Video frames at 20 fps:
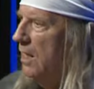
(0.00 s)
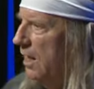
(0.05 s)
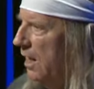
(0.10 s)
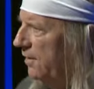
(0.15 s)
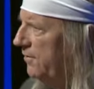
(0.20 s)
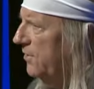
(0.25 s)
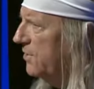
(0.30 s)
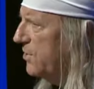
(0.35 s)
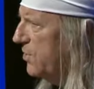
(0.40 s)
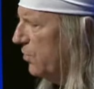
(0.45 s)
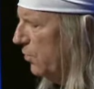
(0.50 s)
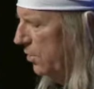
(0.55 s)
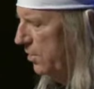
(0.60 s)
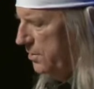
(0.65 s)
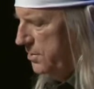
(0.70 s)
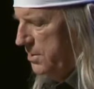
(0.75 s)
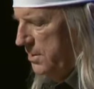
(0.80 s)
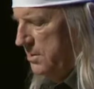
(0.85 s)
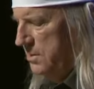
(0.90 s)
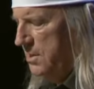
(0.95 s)
Other
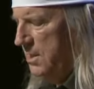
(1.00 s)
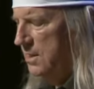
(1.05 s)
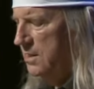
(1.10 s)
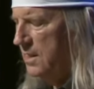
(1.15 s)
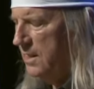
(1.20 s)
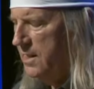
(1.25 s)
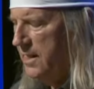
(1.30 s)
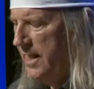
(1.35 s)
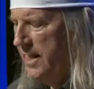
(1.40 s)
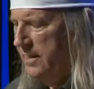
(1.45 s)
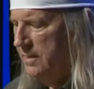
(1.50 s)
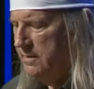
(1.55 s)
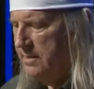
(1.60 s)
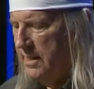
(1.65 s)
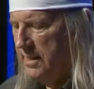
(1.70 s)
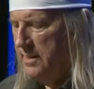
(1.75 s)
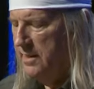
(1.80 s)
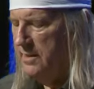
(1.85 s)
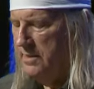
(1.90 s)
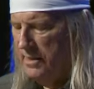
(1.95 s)
sources indicate
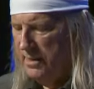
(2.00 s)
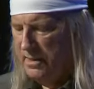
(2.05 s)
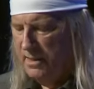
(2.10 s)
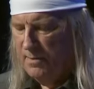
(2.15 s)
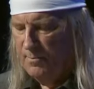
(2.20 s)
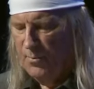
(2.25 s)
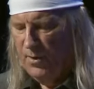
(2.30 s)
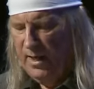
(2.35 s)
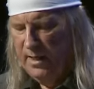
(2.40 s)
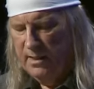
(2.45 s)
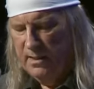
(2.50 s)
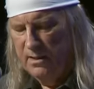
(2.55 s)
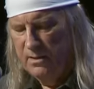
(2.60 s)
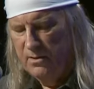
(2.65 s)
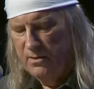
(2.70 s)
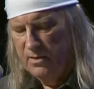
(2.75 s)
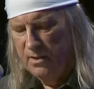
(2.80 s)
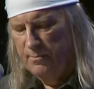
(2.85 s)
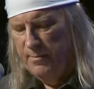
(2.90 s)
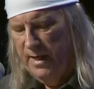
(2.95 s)
that he didn't break
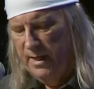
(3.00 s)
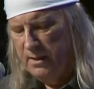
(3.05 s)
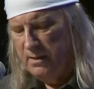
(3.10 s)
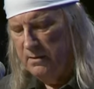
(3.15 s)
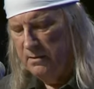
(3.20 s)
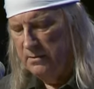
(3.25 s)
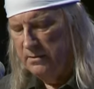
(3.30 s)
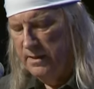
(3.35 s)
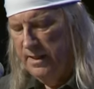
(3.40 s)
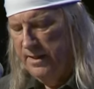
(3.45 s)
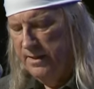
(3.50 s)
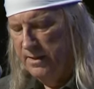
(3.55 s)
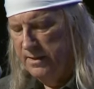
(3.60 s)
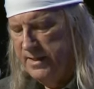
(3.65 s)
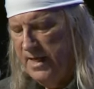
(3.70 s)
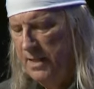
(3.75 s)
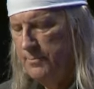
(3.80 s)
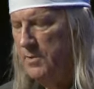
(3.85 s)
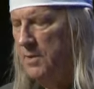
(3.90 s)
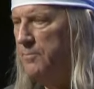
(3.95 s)
into the medical
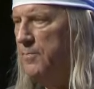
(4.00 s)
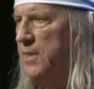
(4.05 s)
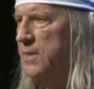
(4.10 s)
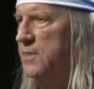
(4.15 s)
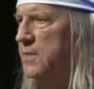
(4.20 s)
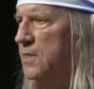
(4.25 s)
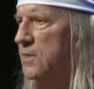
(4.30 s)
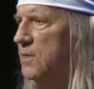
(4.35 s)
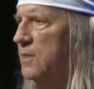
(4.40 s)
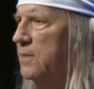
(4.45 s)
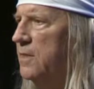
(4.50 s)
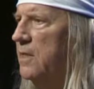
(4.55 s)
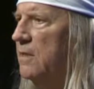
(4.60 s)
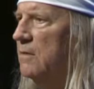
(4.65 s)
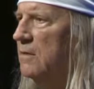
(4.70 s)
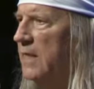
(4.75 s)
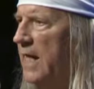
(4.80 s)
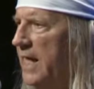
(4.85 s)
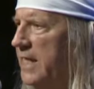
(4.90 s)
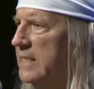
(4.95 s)
entertainment business
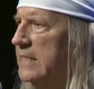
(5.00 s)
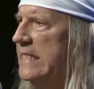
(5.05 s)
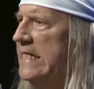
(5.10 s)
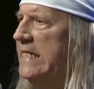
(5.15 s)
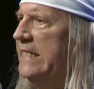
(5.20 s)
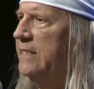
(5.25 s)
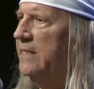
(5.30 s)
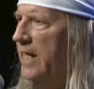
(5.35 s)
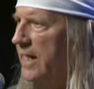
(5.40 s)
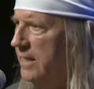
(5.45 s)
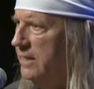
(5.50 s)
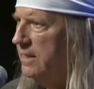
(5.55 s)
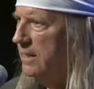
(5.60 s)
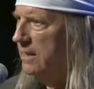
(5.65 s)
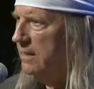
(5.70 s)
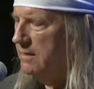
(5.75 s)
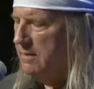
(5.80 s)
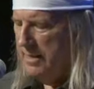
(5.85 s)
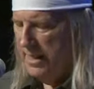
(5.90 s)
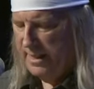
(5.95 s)
until
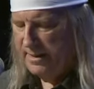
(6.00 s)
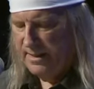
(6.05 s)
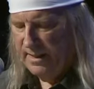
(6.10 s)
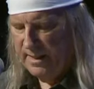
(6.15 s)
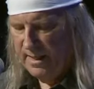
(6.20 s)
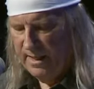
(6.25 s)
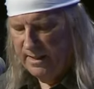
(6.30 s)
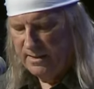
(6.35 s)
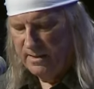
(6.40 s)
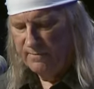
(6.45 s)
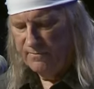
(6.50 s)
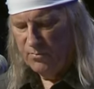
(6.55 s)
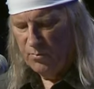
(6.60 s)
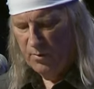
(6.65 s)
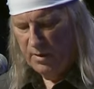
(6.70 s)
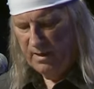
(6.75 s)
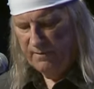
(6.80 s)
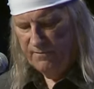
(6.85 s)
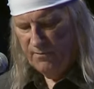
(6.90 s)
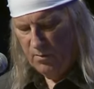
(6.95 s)
1880 at the age of
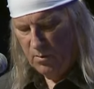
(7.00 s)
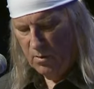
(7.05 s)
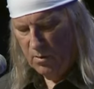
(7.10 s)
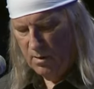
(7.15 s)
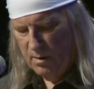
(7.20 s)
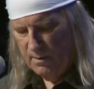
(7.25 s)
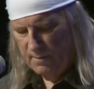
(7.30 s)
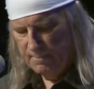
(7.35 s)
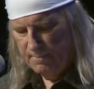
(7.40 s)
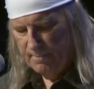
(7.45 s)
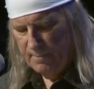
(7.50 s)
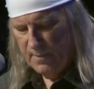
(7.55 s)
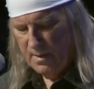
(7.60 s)
24.